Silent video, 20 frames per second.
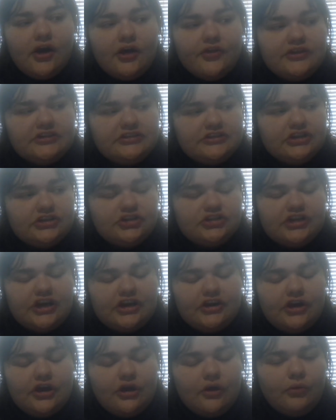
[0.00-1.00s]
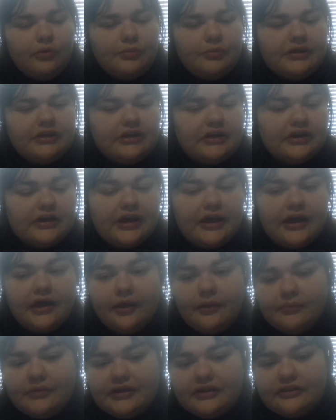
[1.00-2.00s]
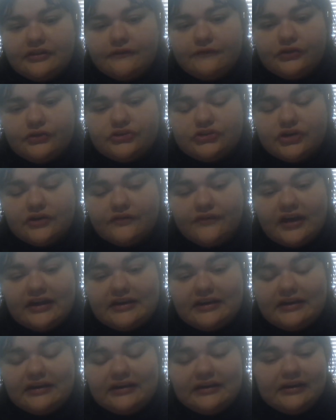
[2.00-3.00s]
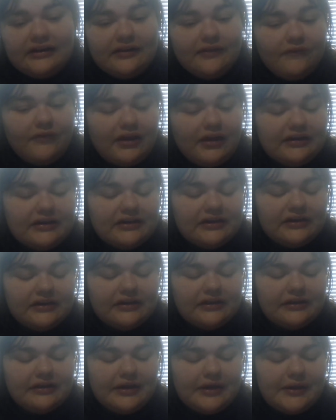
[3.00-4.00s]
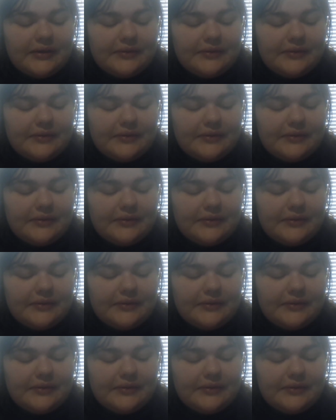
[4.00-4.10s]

All these teachers I know will be here to help me in the future if I needed it, if I needed to